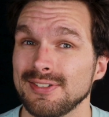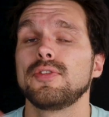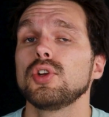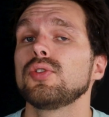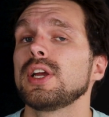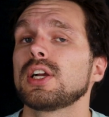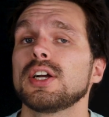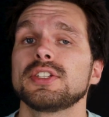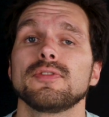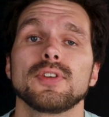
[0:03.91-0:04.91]
If you create
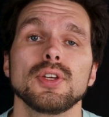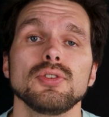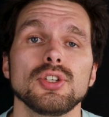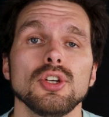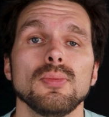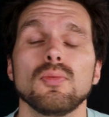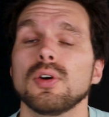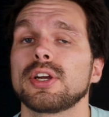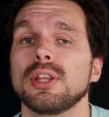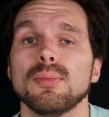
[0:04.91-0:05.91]
content for YouTube,
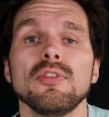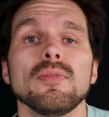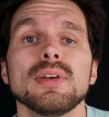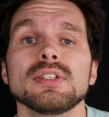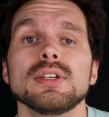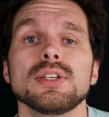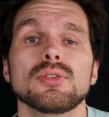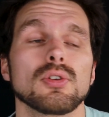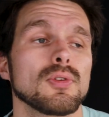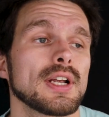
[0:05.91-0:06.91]
work in the movie
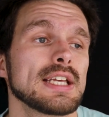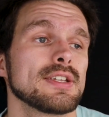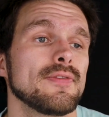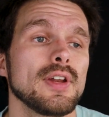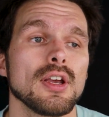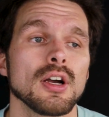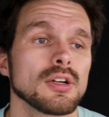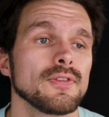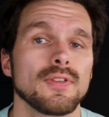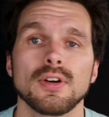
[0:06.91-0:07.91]
business, or work as a
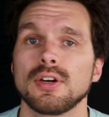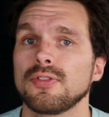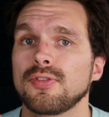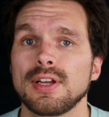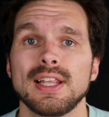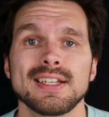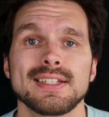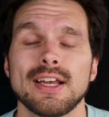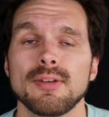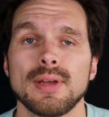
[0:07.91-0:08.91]
videographer, freelance
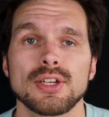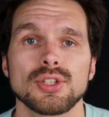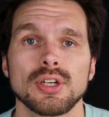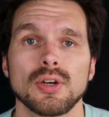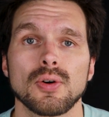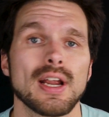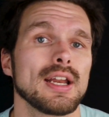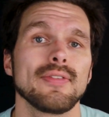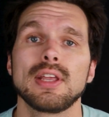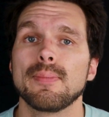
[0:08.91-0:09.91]
sound mixer, or
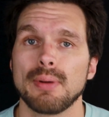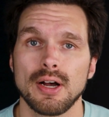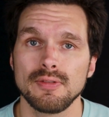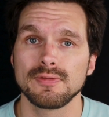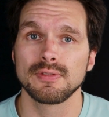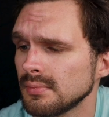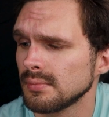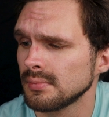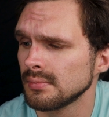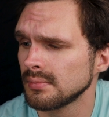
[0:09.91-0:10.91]
any of the above, then
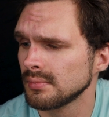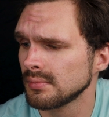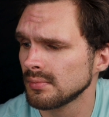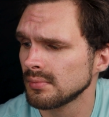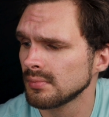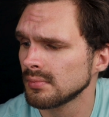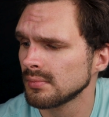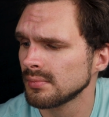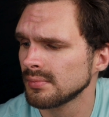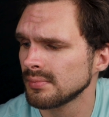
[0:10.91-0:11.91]
you're eventually going to
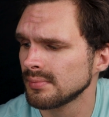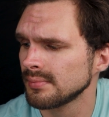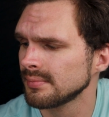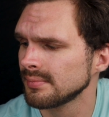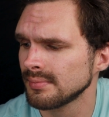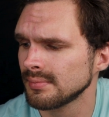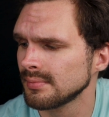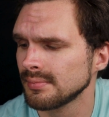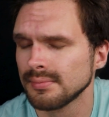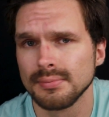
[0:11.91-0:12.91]
need to learn the skill
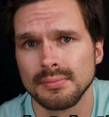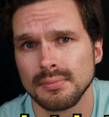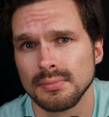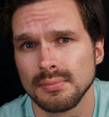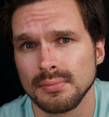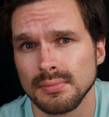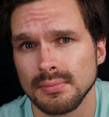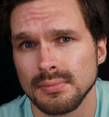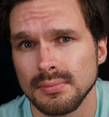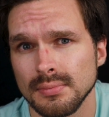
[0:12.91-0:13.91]
of how to mic up a
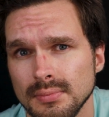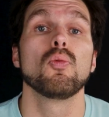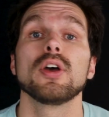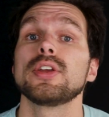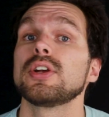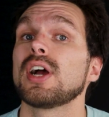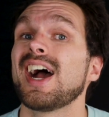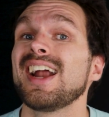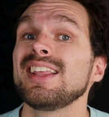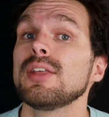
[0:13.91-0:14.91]
talent, whether you're
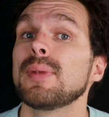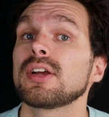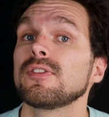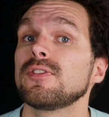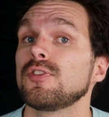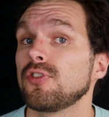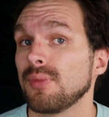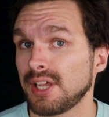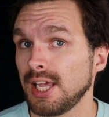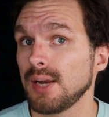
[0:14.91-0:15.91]
hiding the microphone from
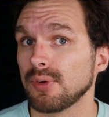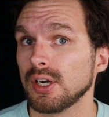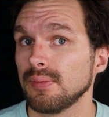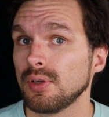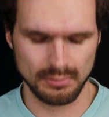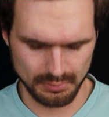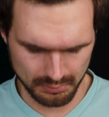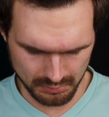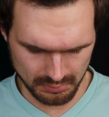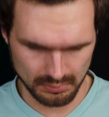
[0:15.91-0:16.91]
the camera, or you're
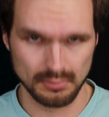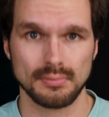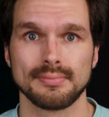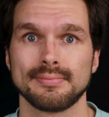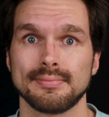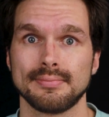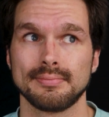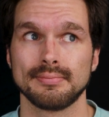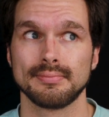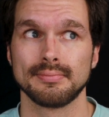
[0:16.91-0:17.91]
clipping the microphone
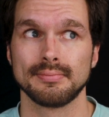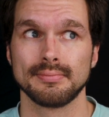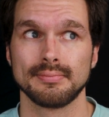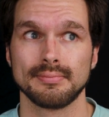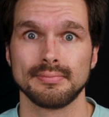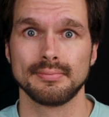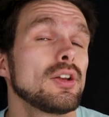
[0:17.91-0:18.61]
onto their shirt.